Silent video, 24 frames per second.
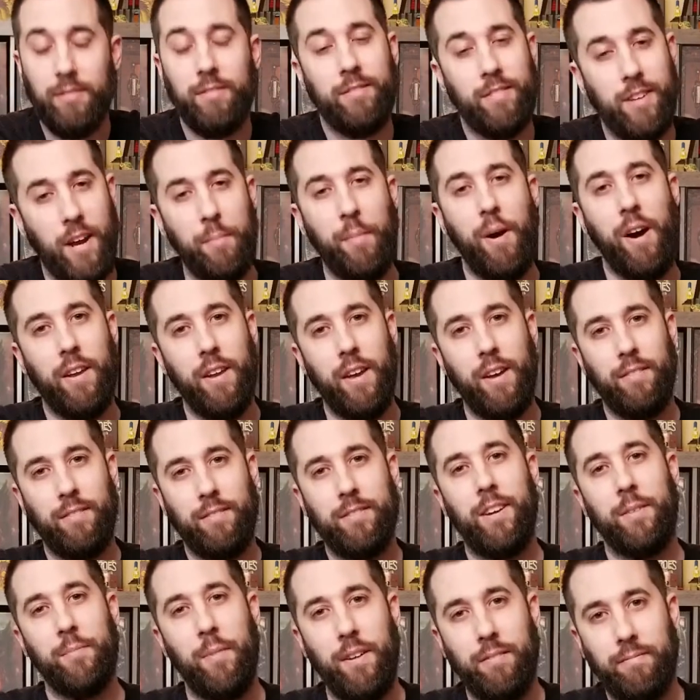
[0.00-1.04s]
Come on now.
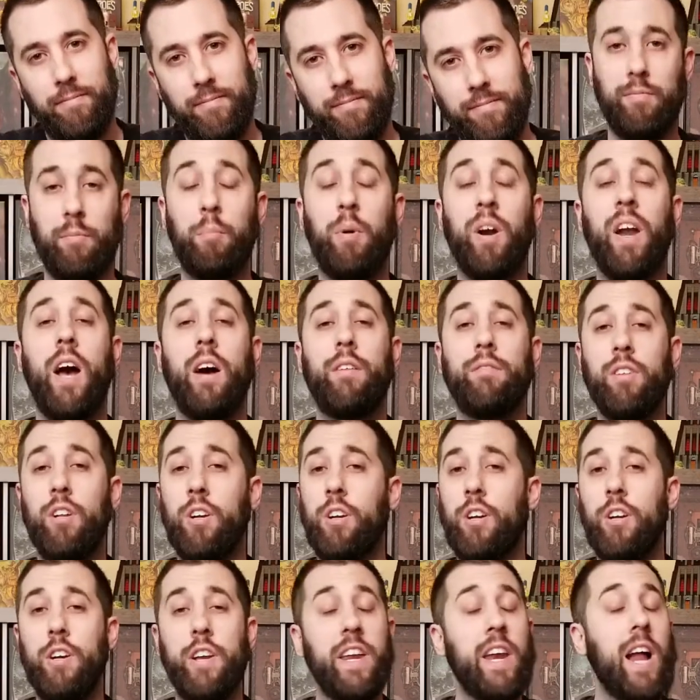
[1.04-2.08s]
Come on. But I've
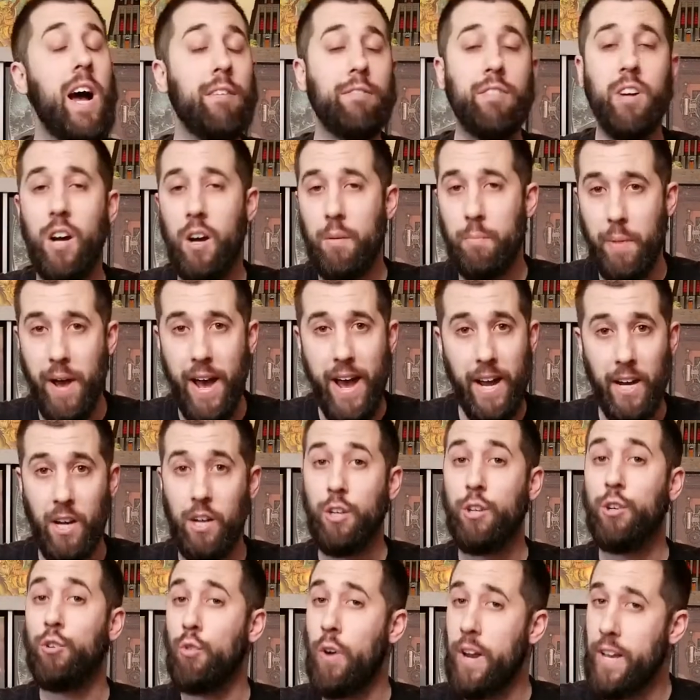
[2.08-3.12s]
learned and I've cut back a
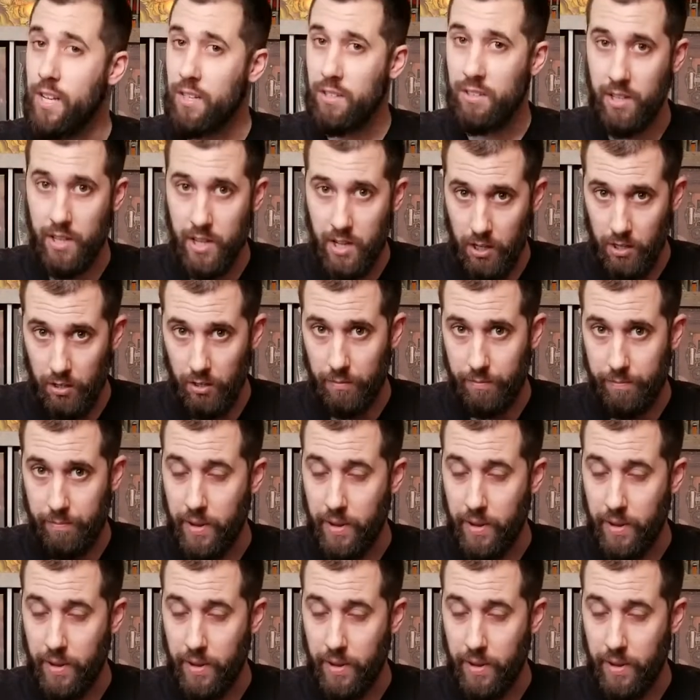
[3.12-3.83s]
great deal,